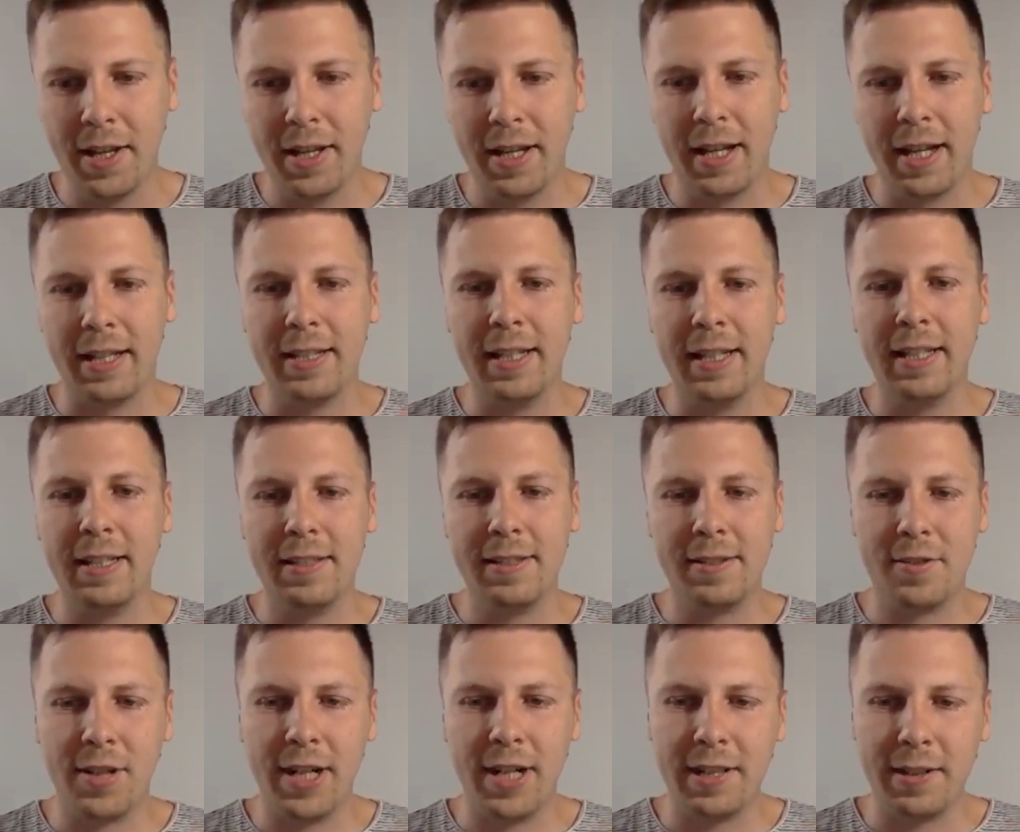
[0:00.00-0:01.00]
And then
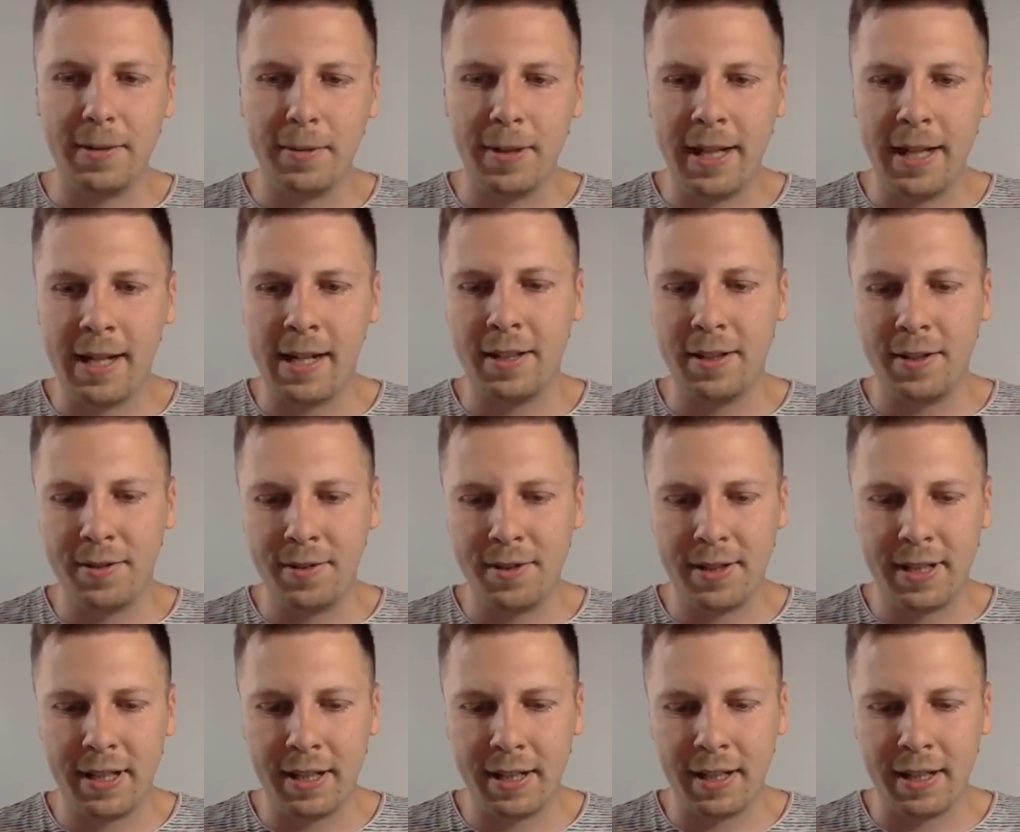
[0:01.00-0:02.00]
straight away, I used
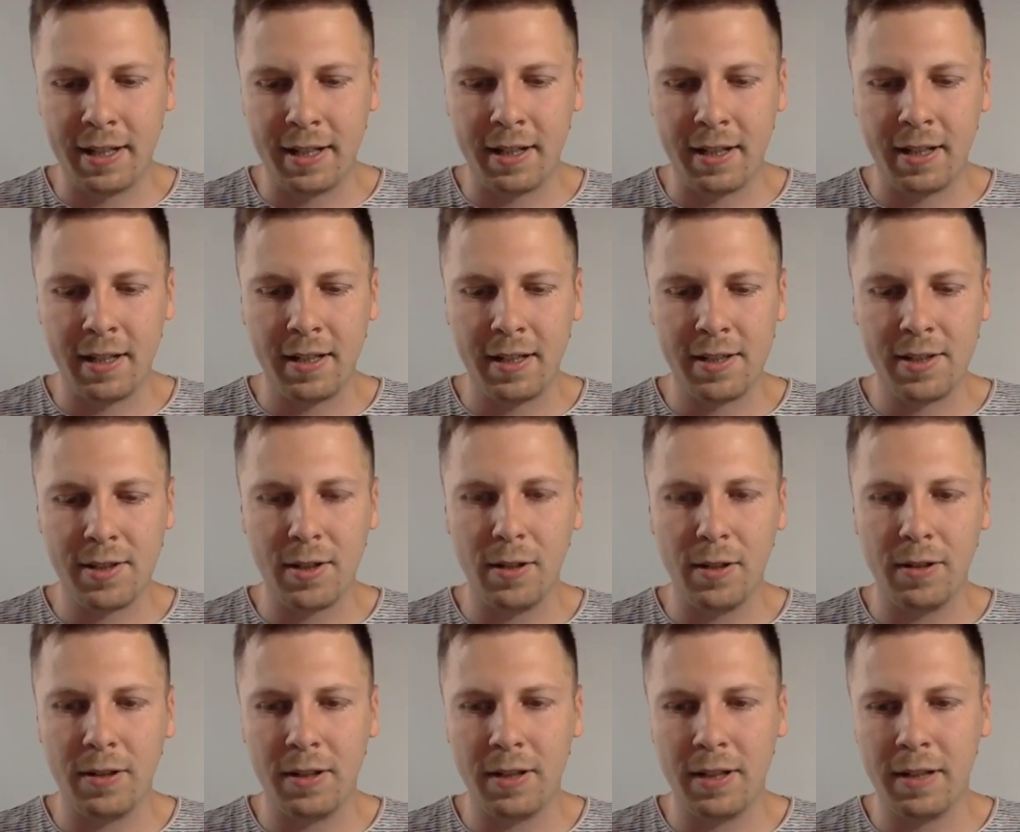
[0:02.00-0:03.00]
the stock
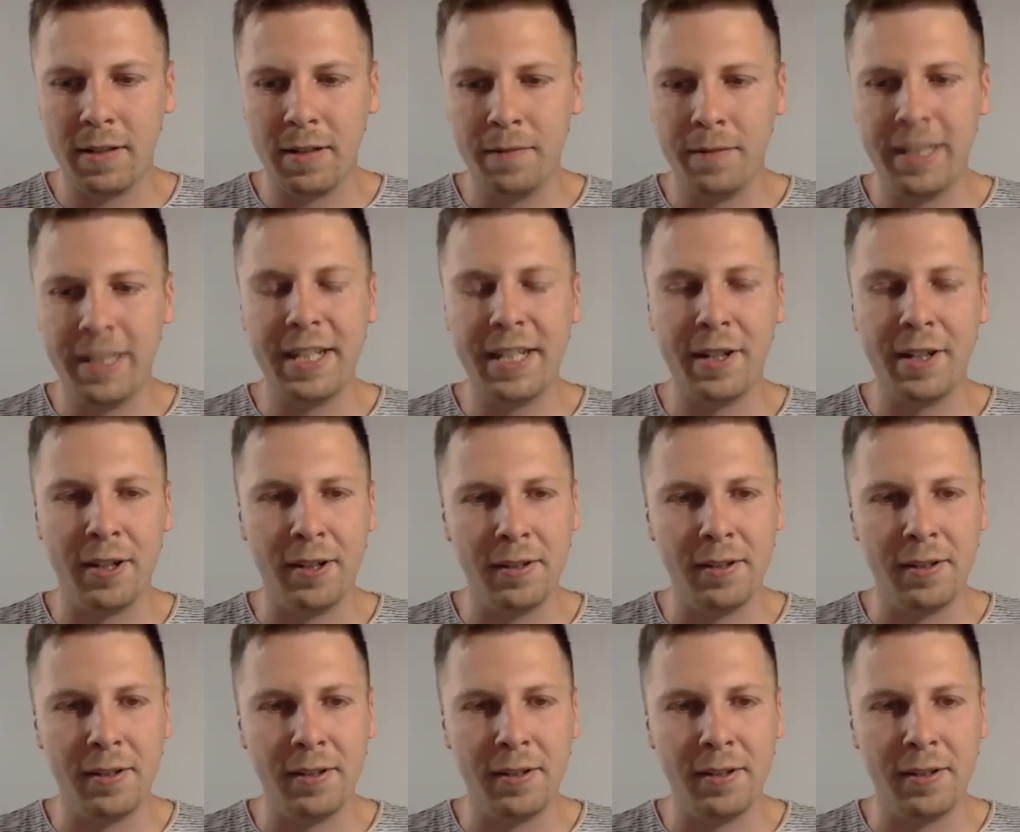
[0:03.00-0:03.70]
video.